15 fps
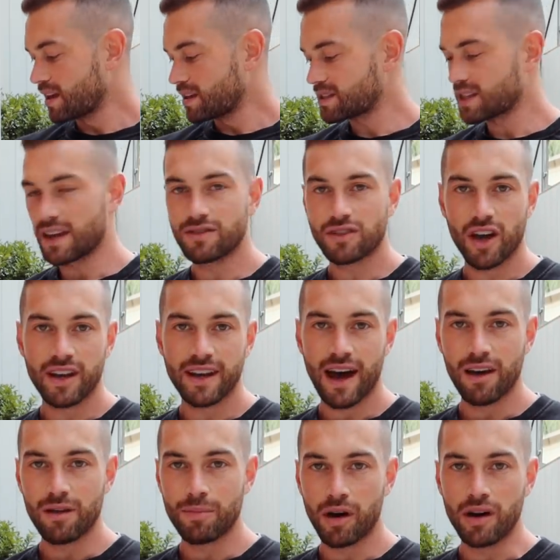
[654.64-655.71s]
Saves going
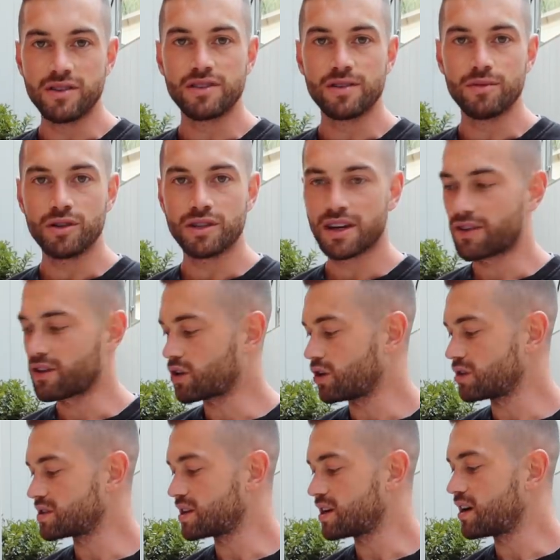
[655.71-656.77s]
down and buying some new
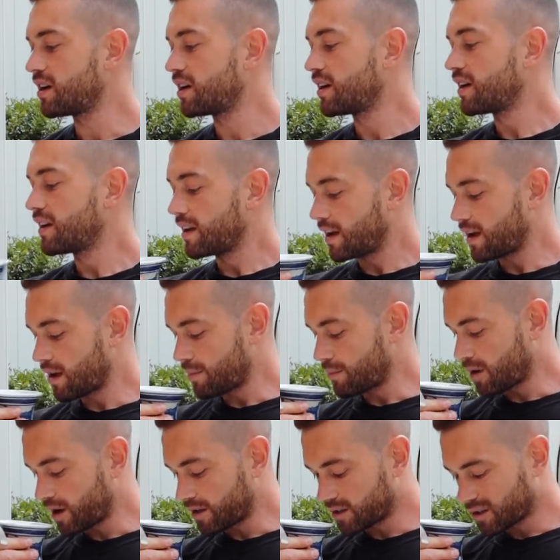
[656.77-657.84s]
terracotta.
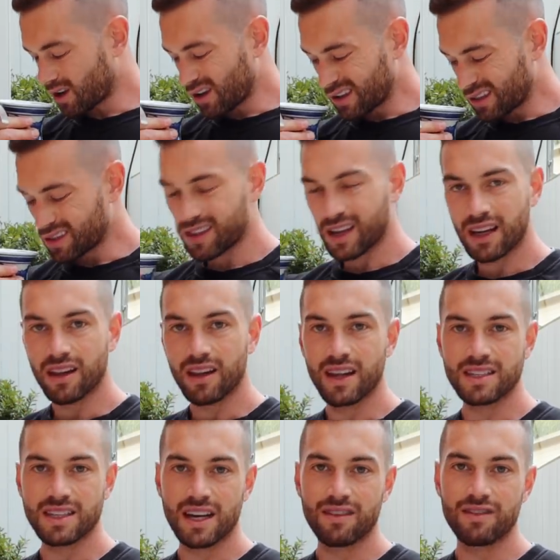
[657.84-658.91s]
I don't think that
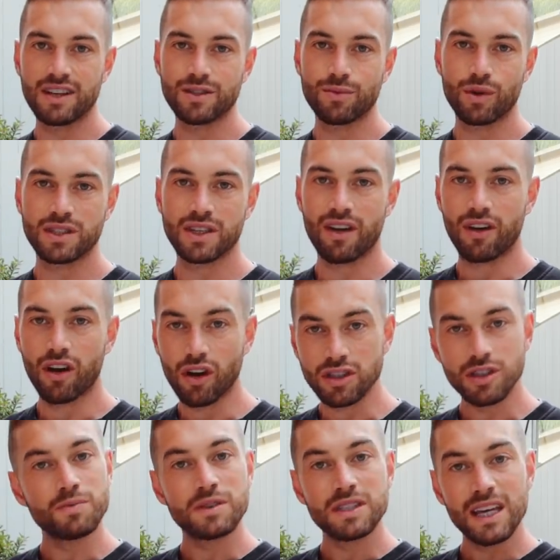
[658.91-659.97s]
there's any reason why
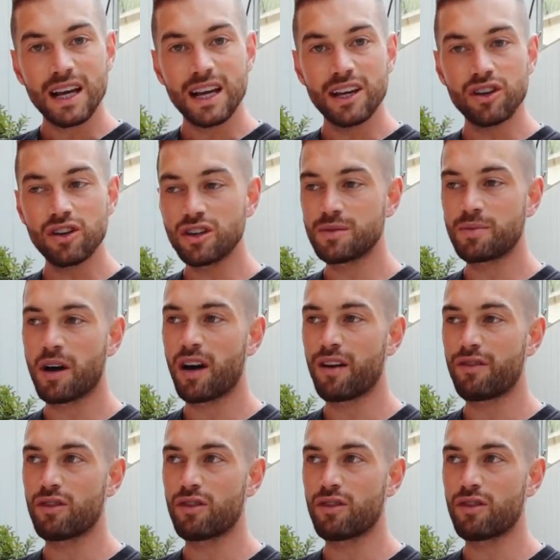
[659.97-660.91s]
terracotta is particularly good, apart